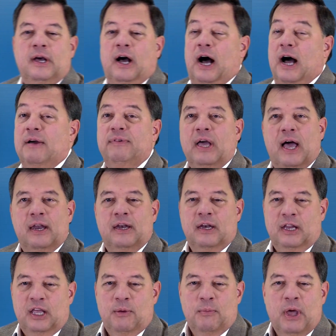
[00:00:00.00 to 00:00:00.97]
I've
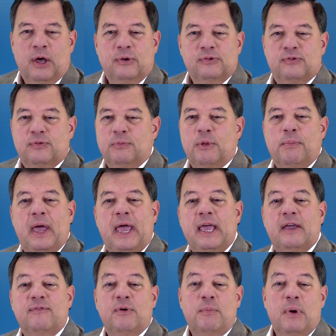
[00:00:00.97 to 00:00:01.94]
gotten emails from the
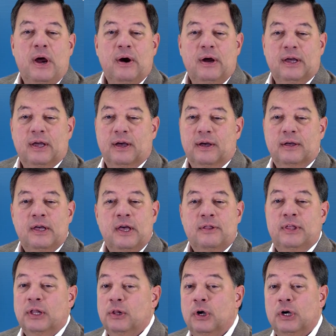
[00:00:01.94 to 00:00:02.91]
Bank of America
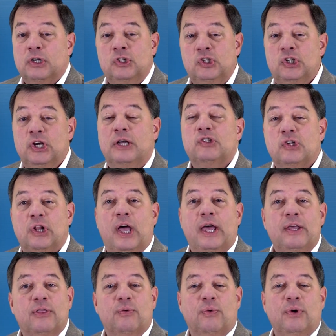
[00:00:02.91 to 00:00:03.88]
that look just
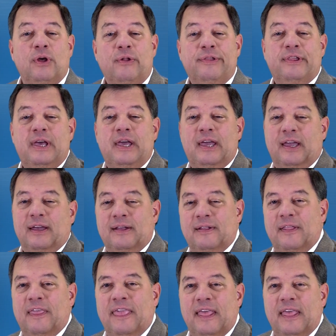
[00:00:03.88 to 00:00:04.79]
like the real thing.